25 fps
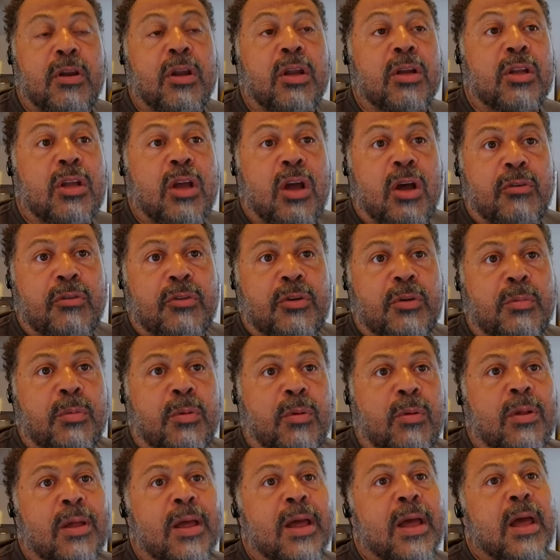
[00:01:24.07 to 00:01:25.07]

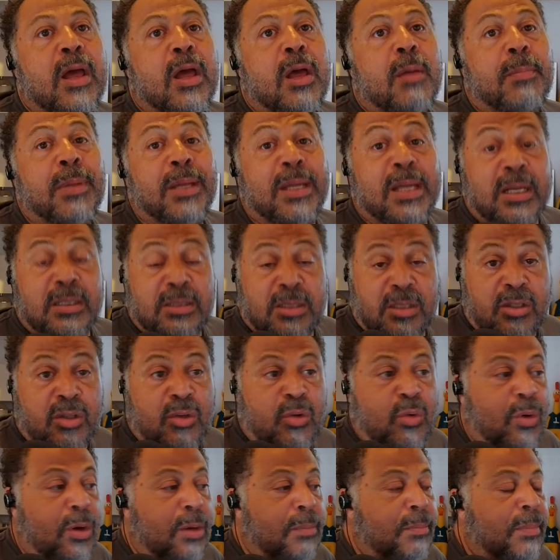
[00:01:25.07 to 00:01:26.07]
uncomfortable because of the
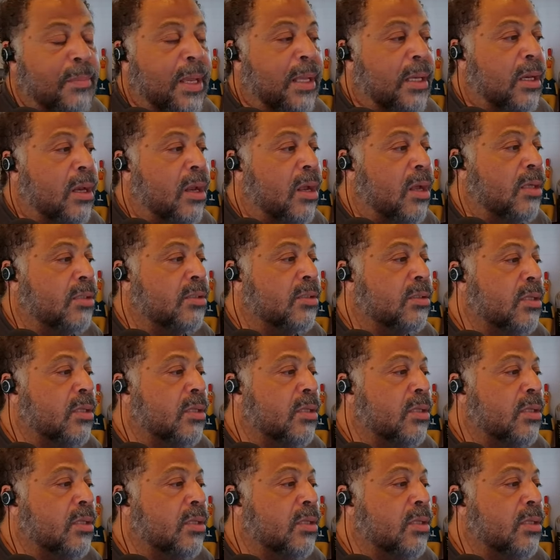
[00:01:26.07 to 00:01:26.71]
Green Bay loss